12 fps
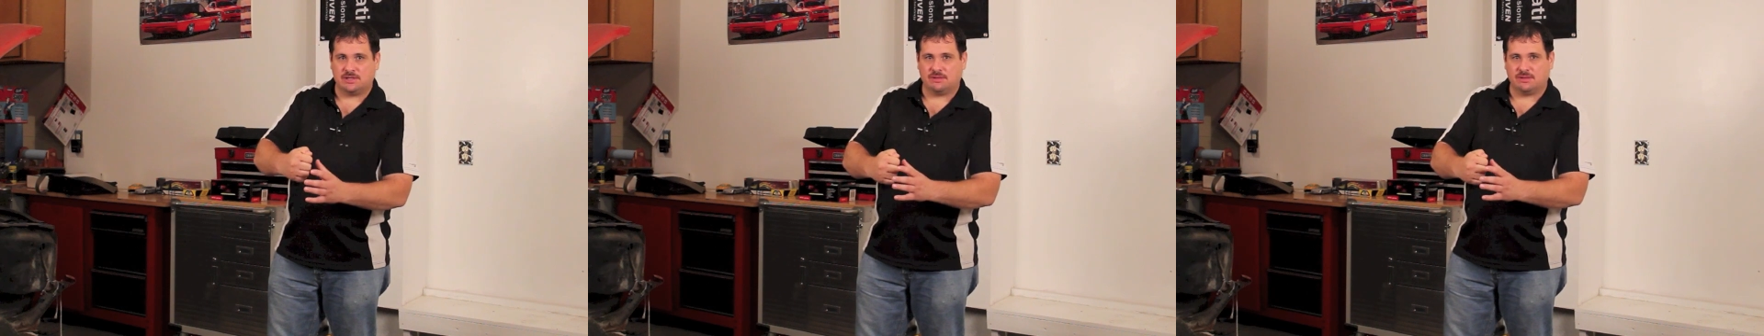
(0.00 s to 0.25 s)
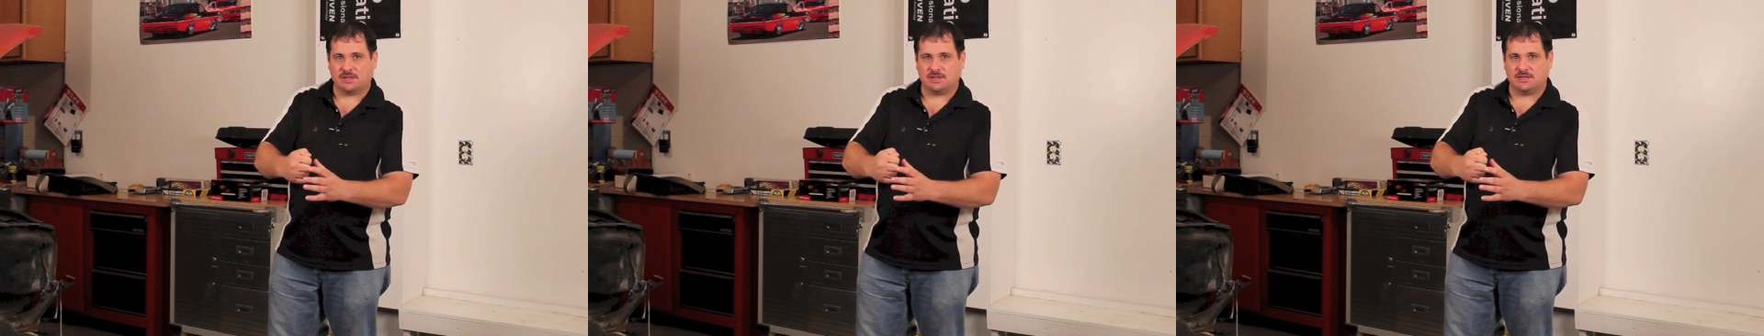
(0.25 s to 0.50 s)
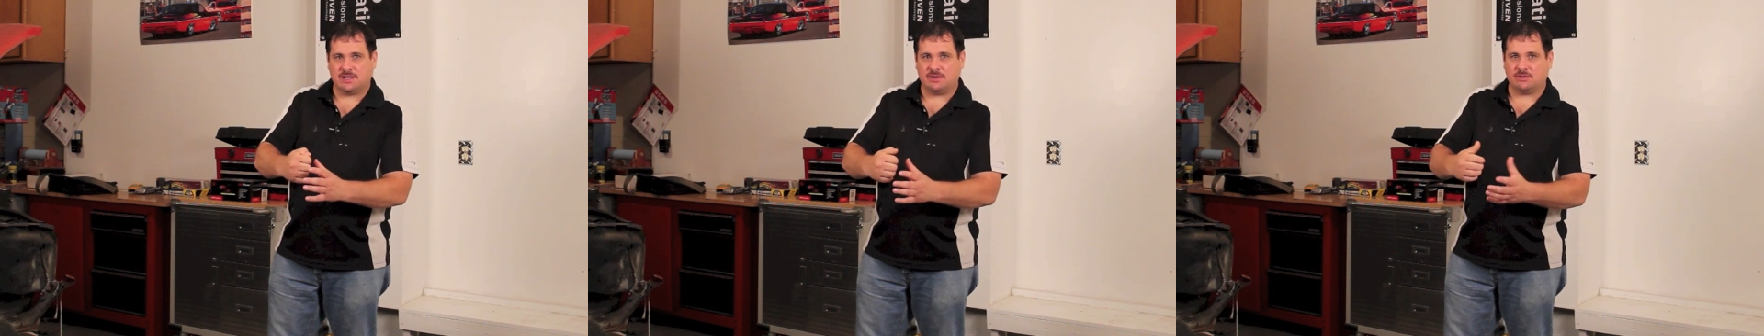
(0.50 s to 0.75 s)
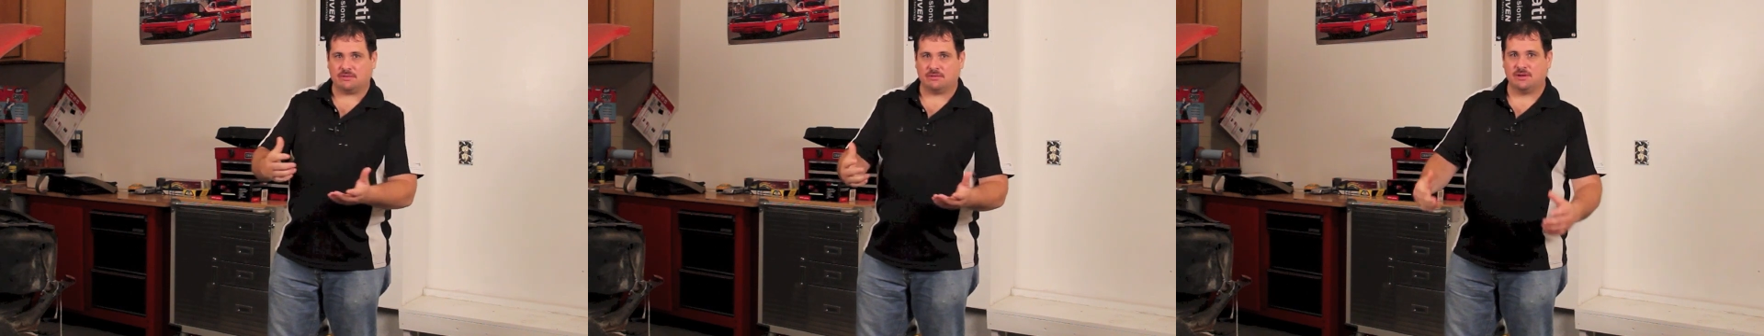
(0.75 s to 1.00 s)
into the
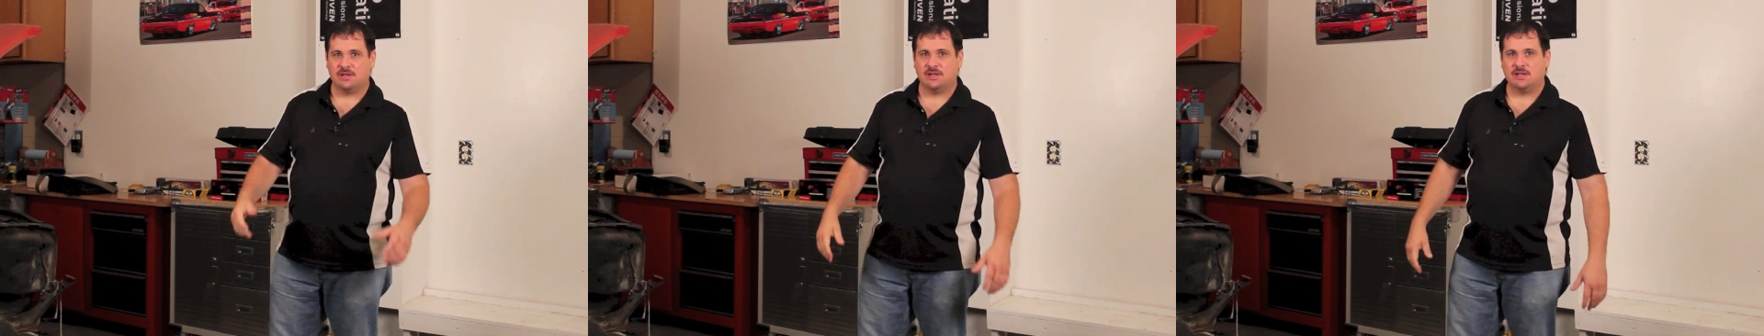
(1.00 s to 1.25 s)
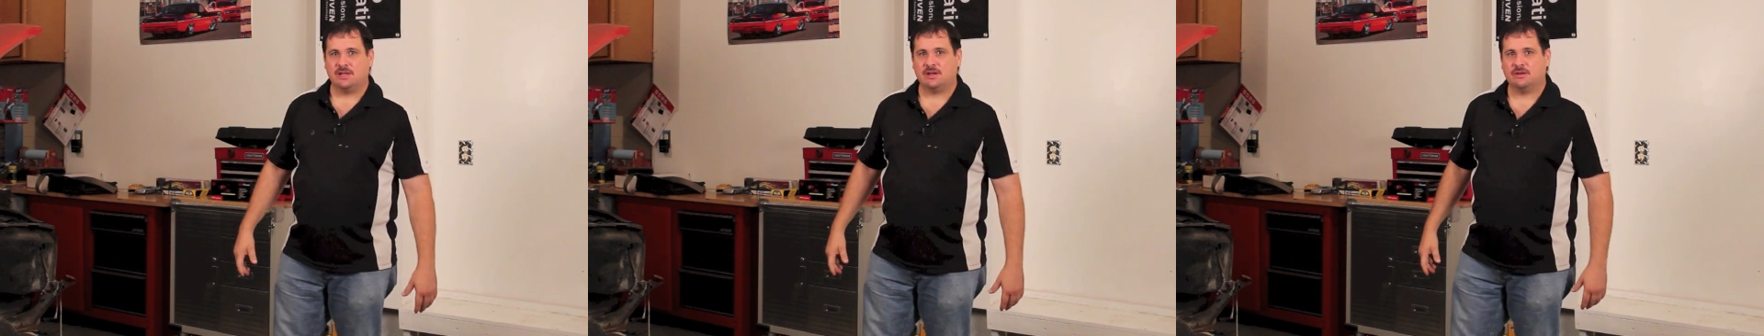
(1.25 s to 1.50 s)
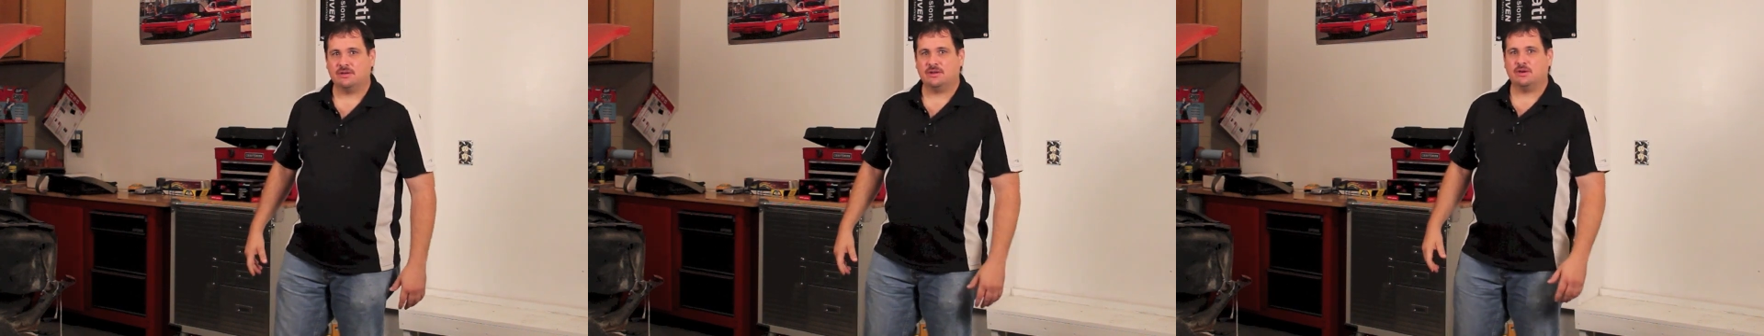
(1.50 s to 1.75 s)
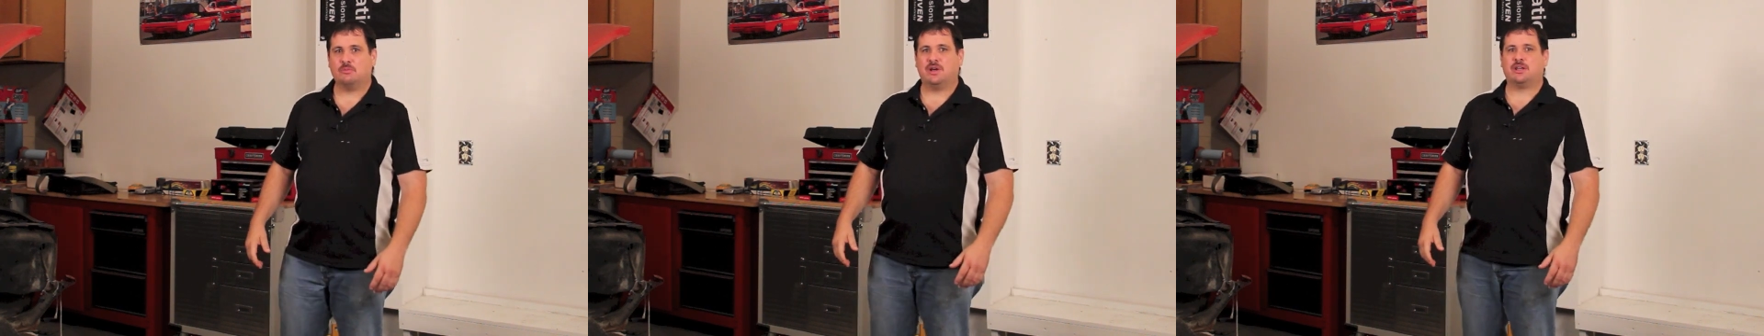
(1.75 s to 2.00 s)
container. You
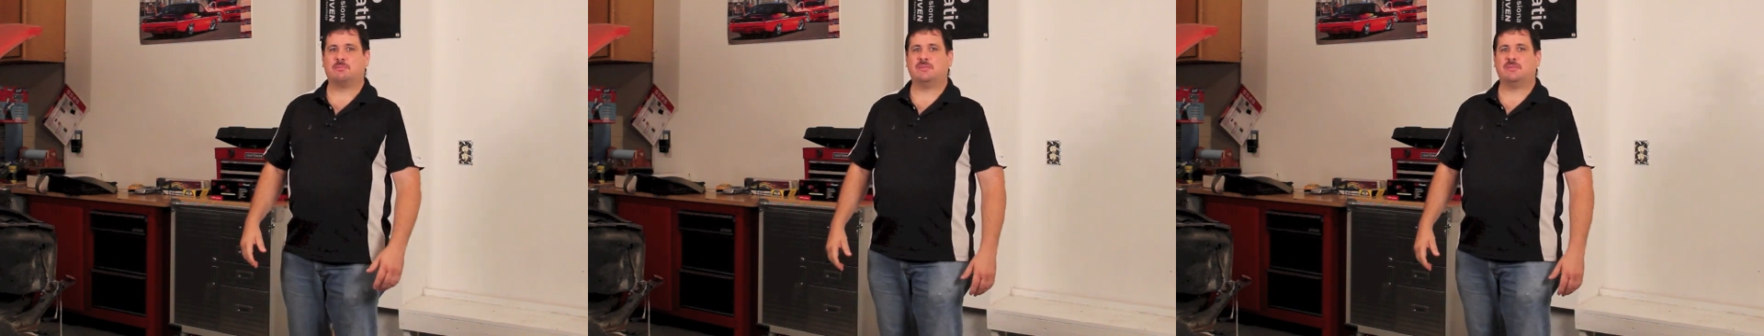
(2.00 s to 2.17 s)
don't make a